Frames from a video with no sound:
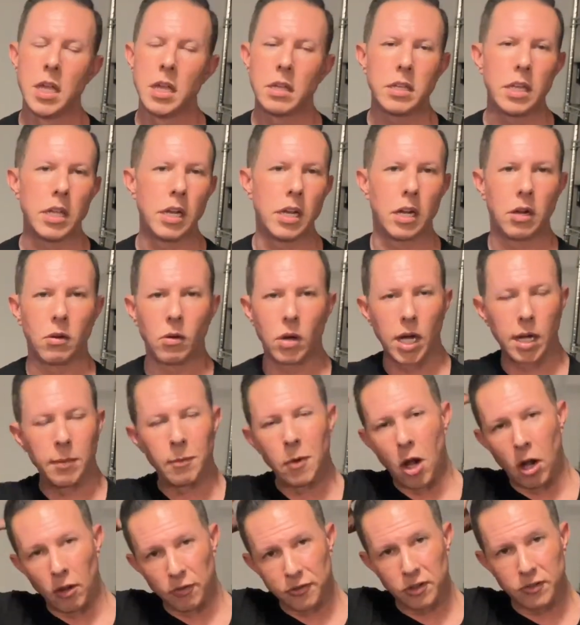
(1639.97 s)

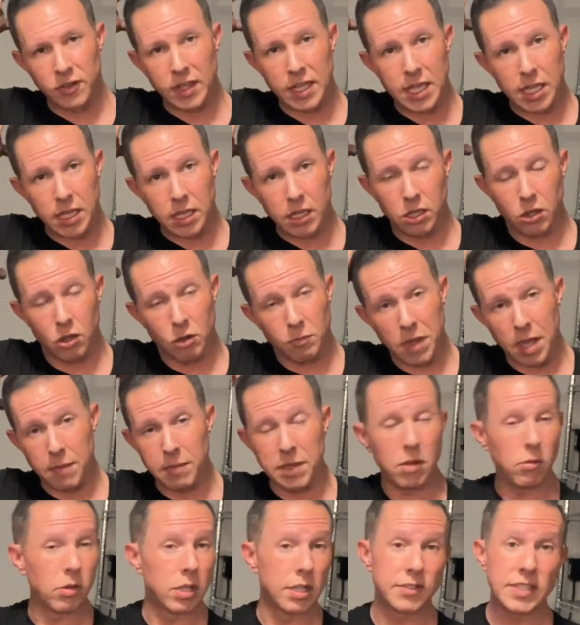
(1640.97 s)
altered the EQ, maybe
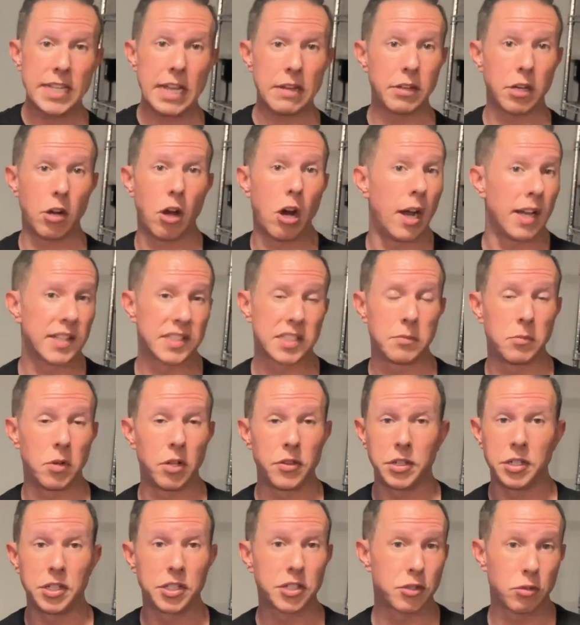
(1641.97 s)
it would have sounded awesome on
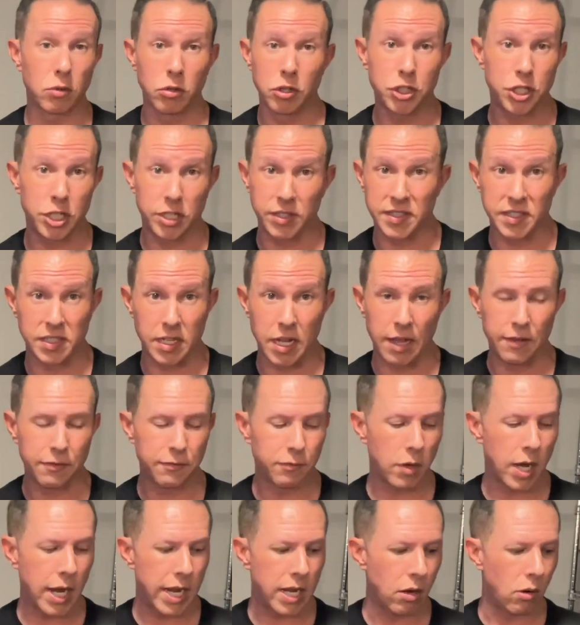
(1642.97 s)
the distortion stuff,
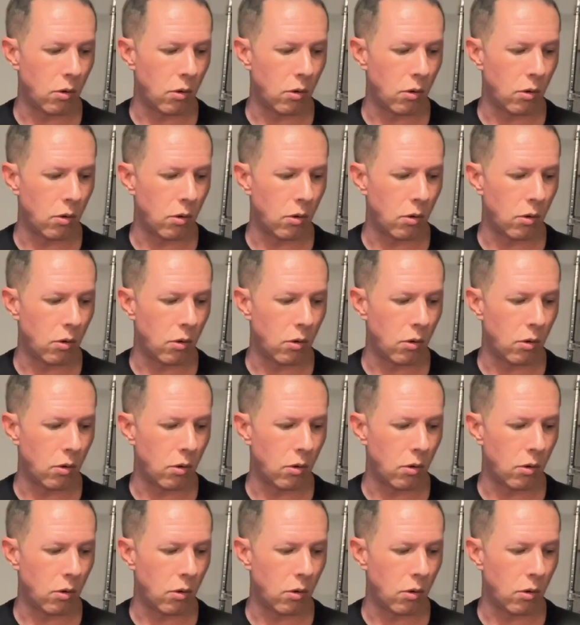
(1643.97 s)
right?